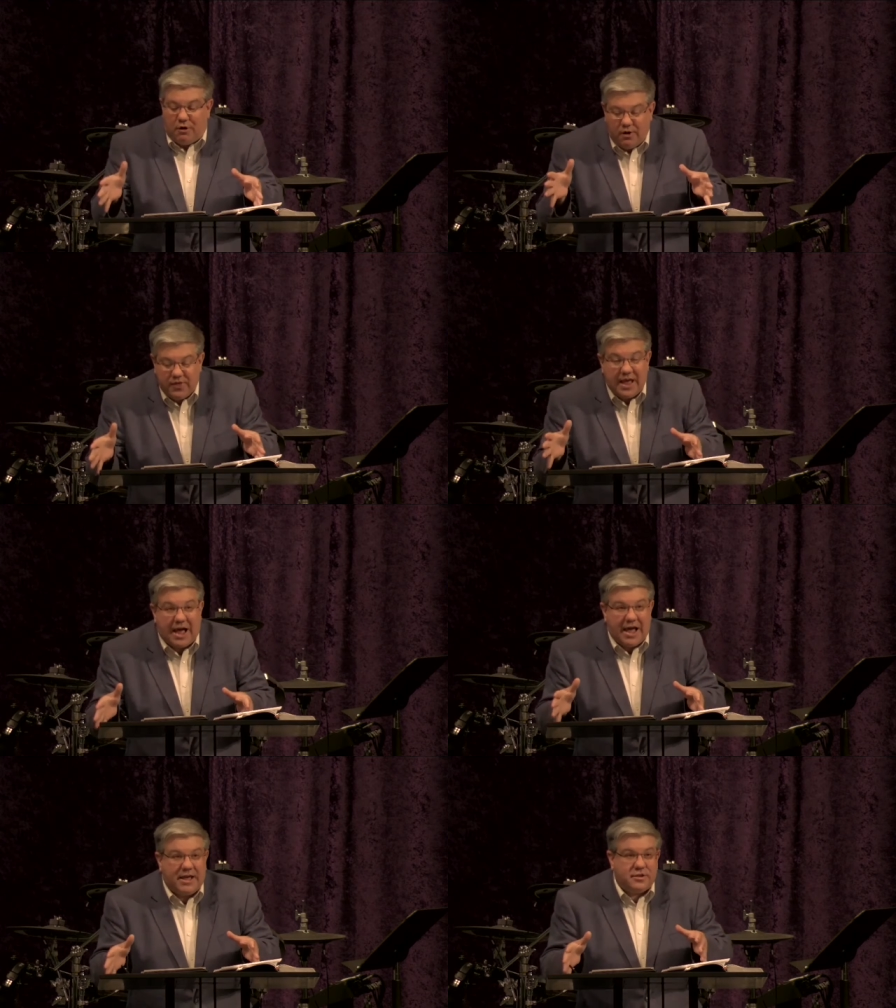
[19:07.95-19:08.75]
all the
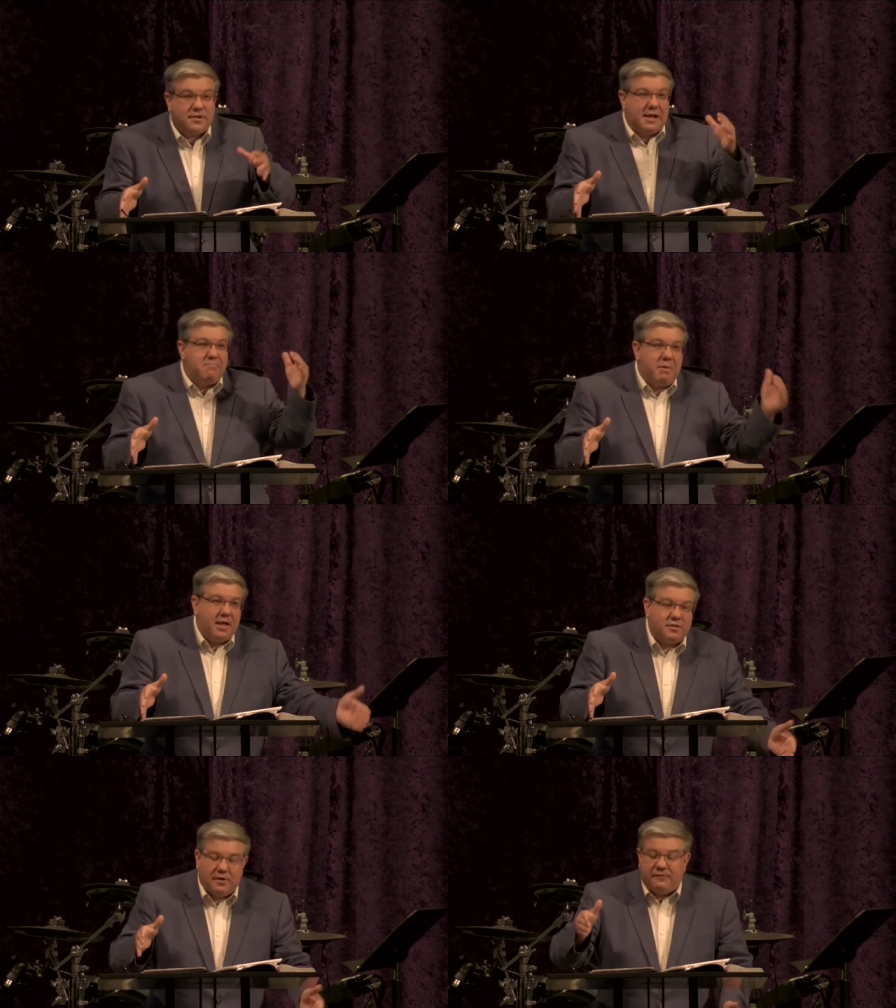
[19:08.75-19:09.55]
ice in
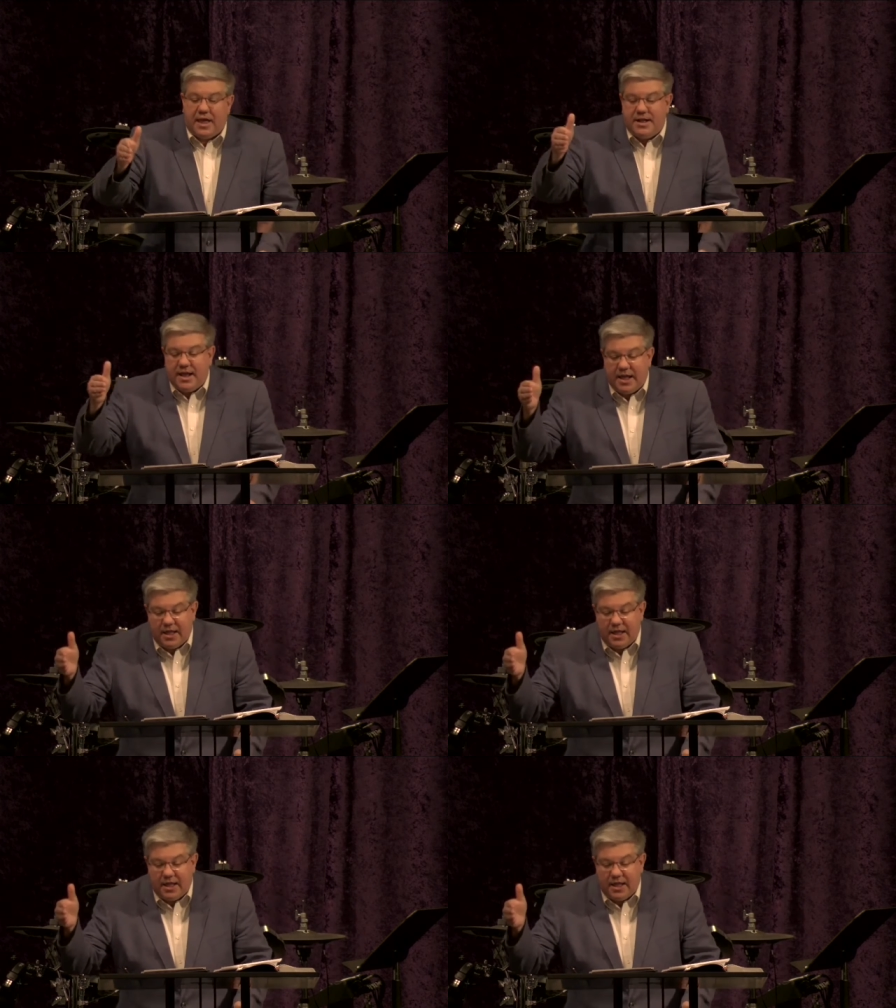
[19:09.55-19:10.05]
Pennsylvania